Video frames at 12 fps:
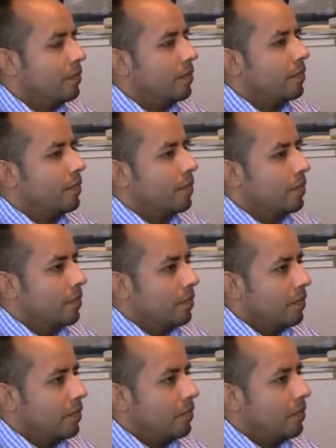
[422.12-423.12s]

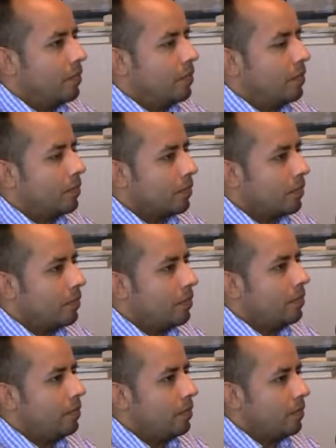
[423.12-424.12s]

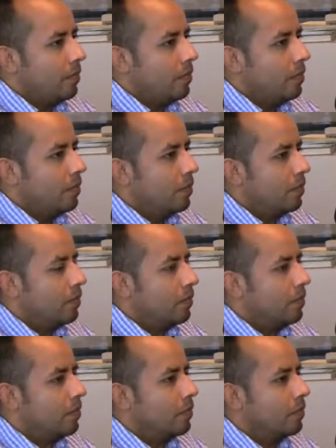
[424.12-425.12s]

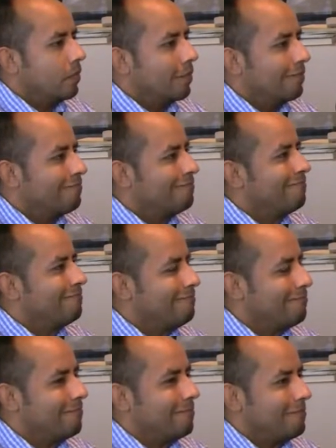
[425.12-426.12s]

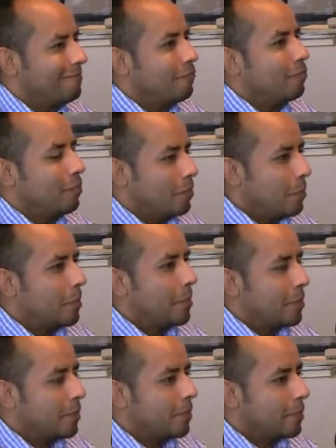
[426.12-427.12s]

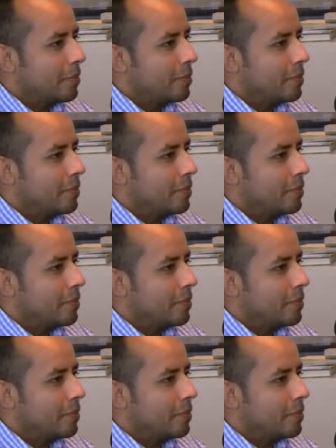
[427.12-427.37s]
[no speech]